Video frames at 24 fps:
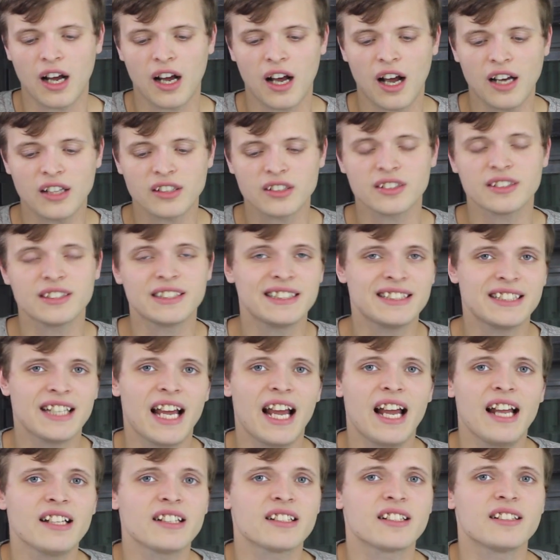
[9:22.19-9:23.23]
Other than
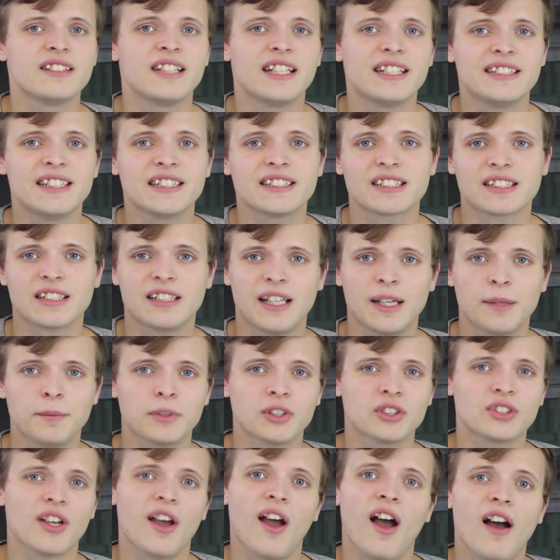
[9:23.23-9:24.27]
that, the
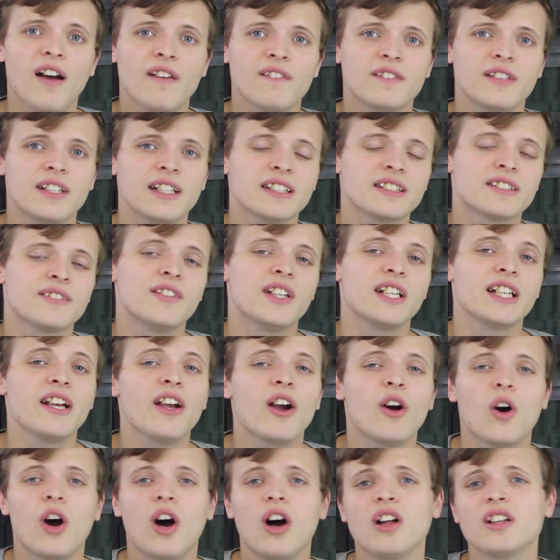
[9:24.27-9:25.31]
disclaimers of this
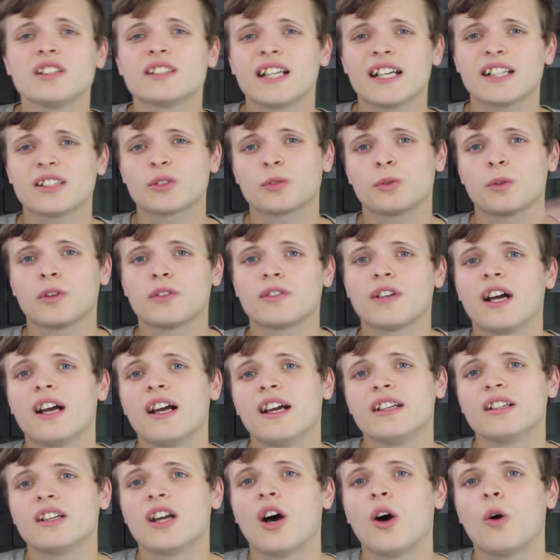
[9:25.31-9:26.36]
video, all tests were
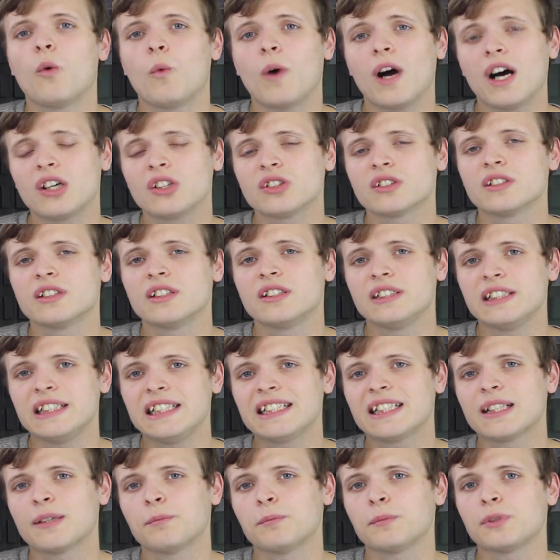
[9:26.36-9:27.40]
run while
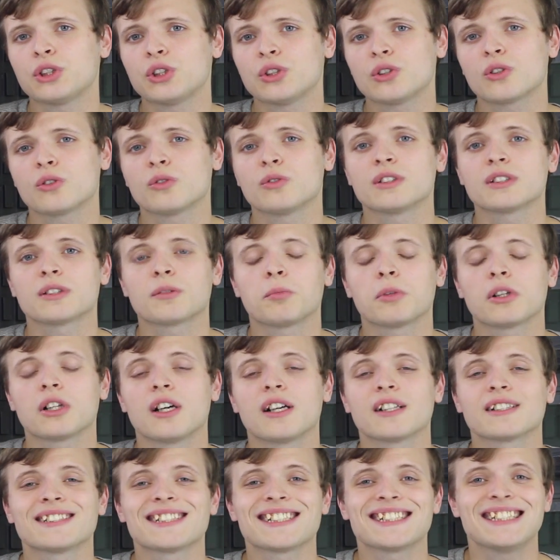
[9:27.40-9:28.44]
the computer was
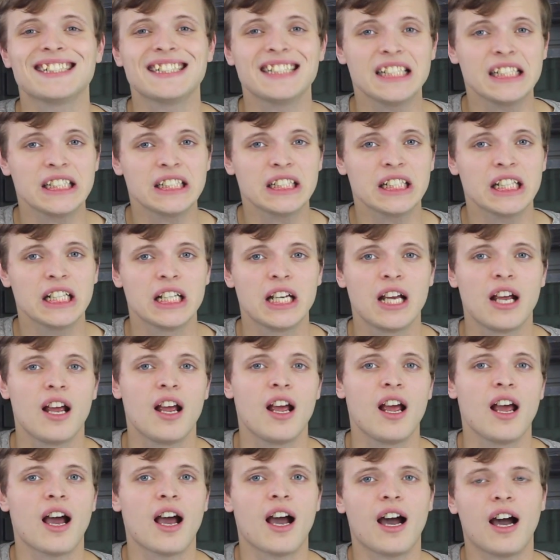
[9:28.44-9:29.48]
plugged in,
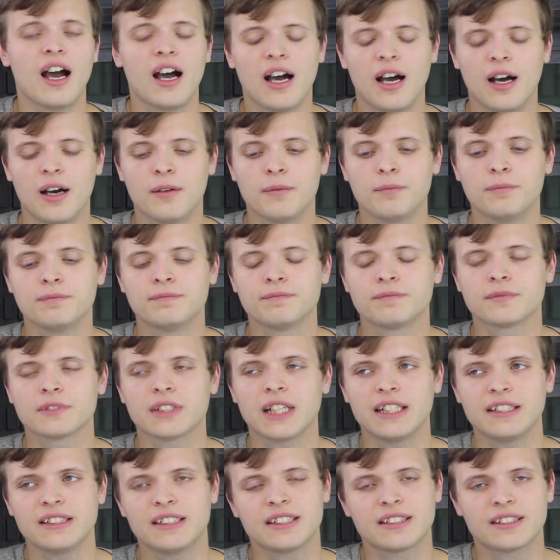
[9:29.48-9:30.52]

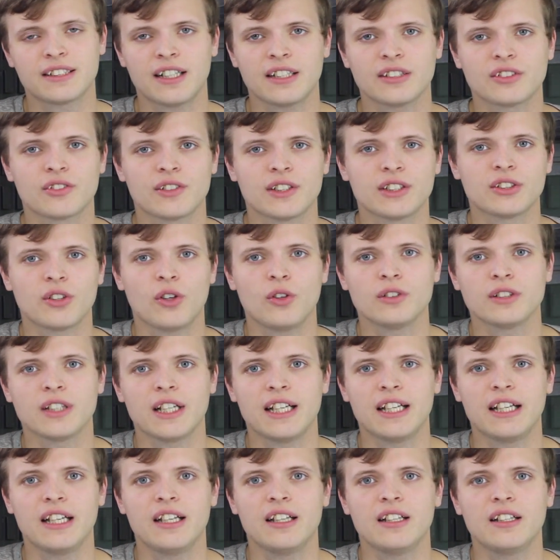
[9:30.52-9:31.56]
and this does result
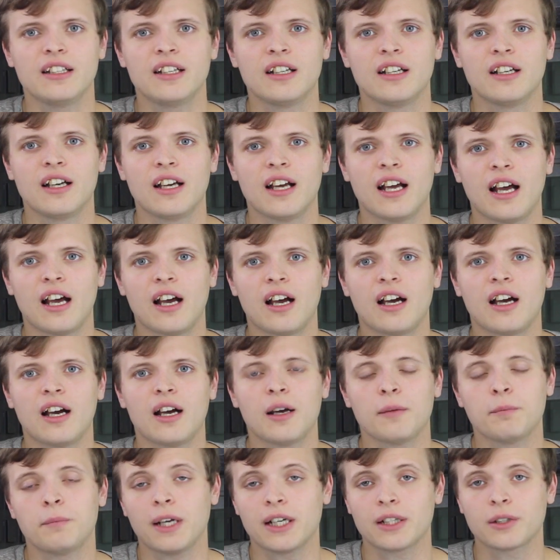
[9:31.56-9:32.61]
in
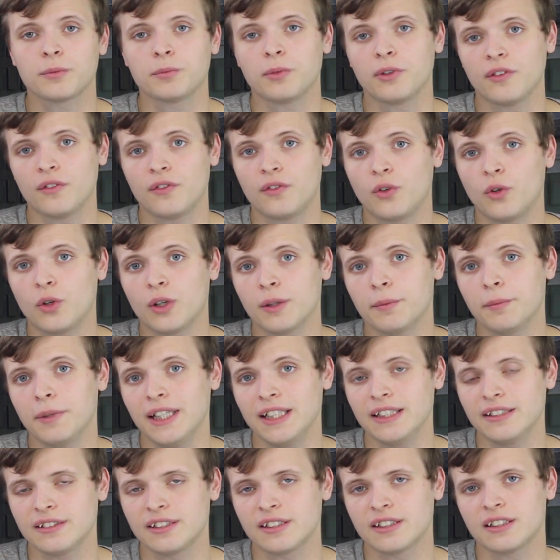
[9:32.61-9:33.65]
better
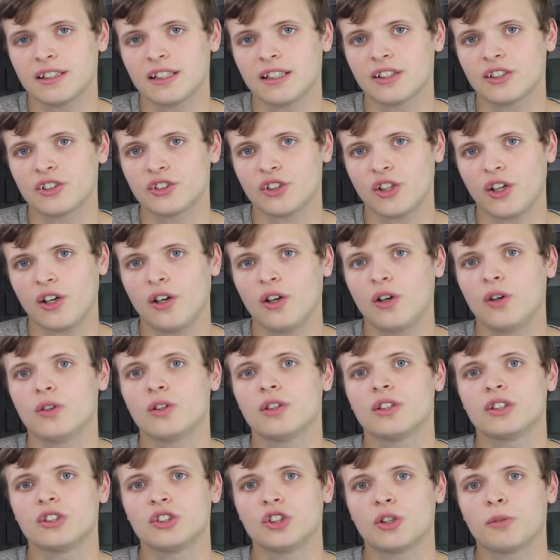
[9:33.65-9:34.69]
performance,
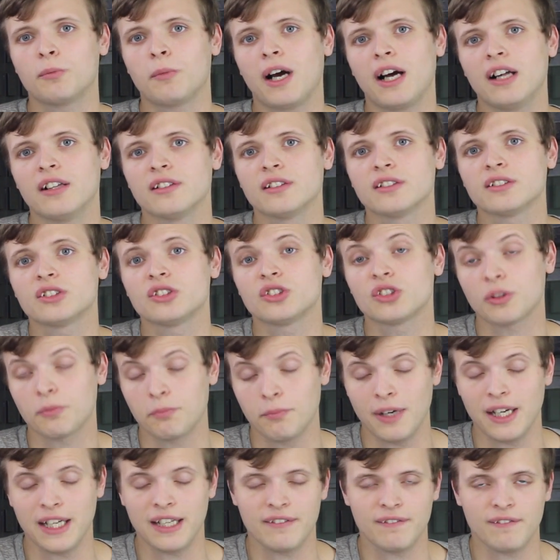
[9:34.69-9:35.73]
so your models
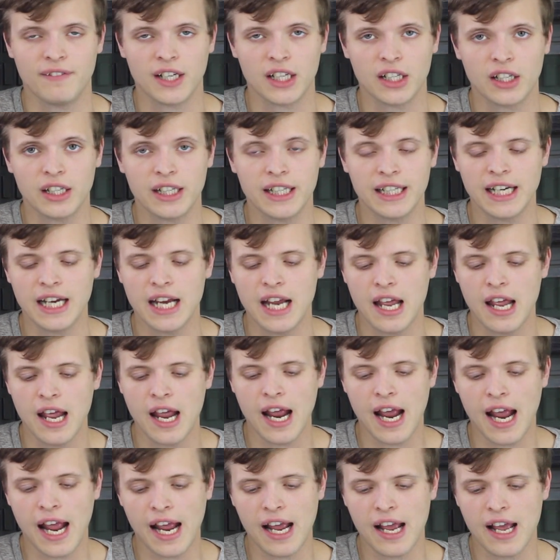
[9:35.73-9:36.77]
may vary.
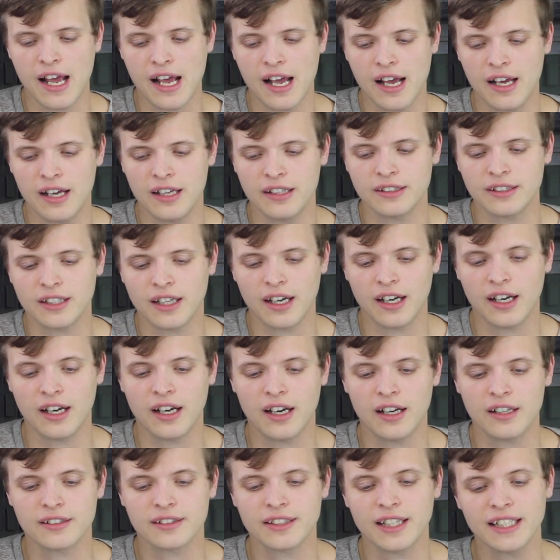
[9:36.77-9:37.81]
And
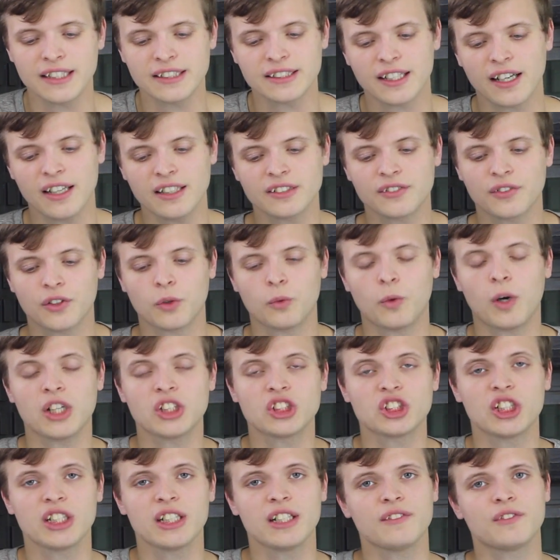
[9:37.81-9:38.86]
thanks guys for
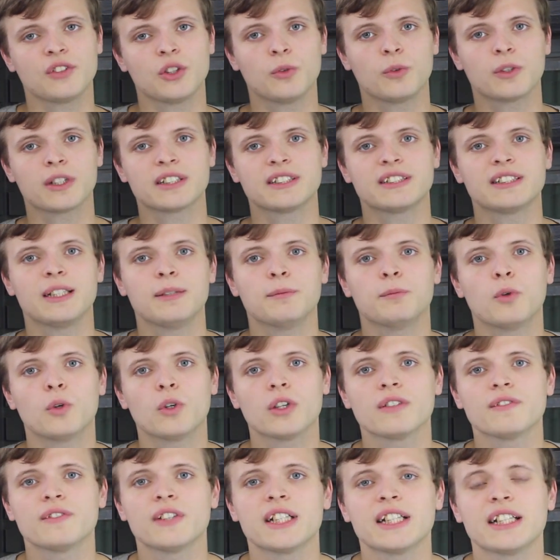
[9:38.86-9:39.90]
watching. If you want to see
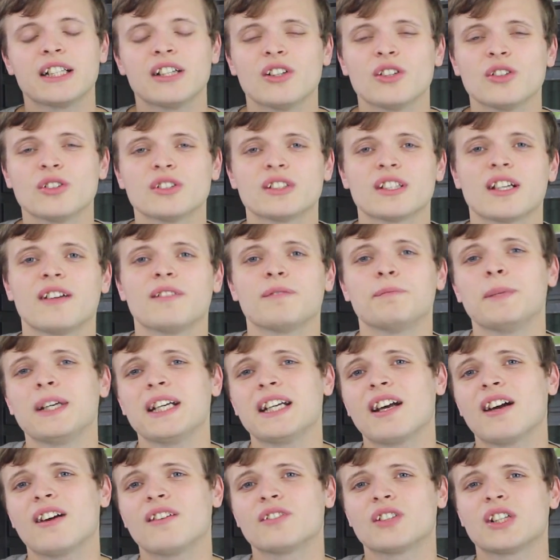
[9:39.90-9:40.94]
more videos of
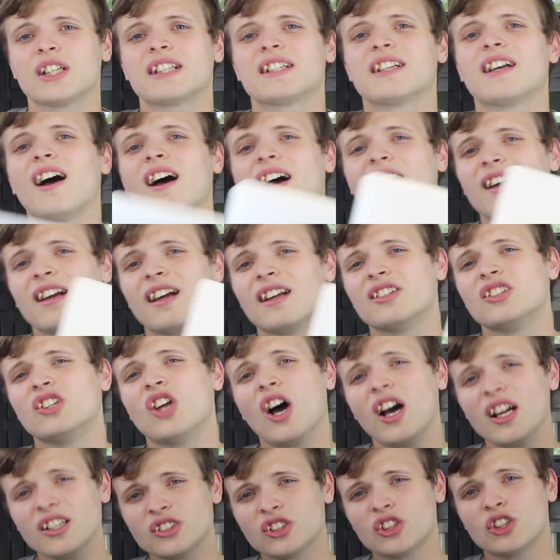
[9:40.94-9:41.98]
me covering
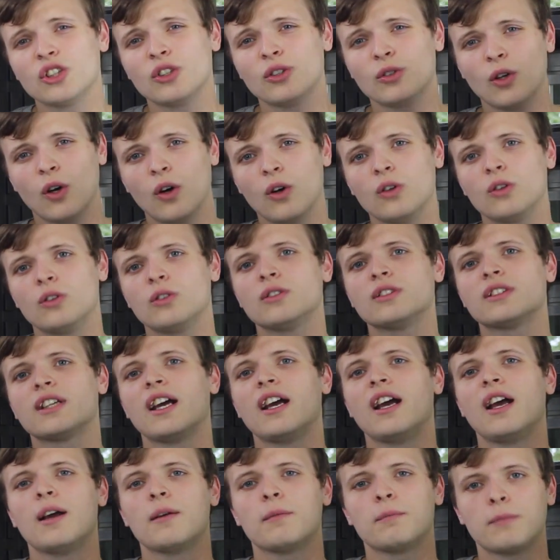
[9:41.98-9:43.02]
not too old,
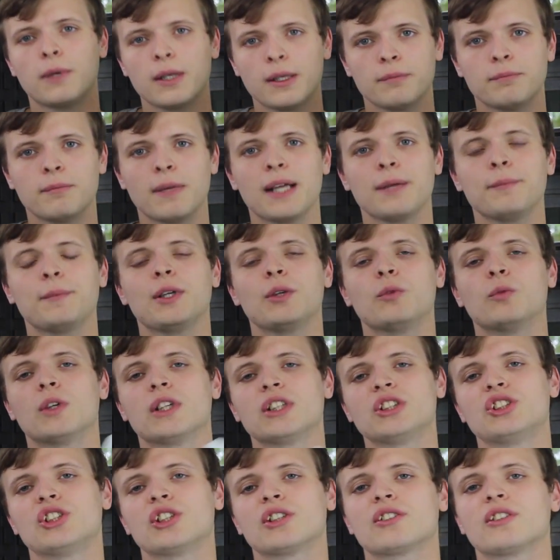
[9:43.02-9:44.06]
but maybe
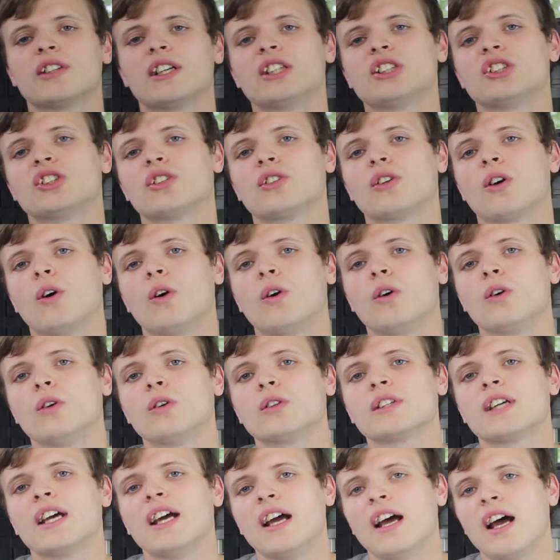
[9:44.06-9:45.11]
one generation
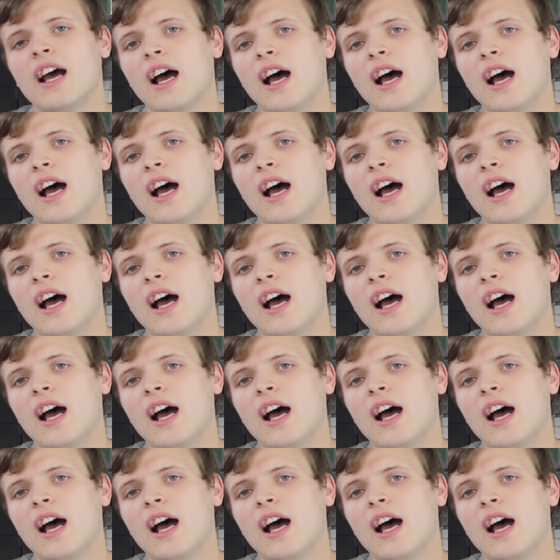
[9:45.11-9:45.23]
old,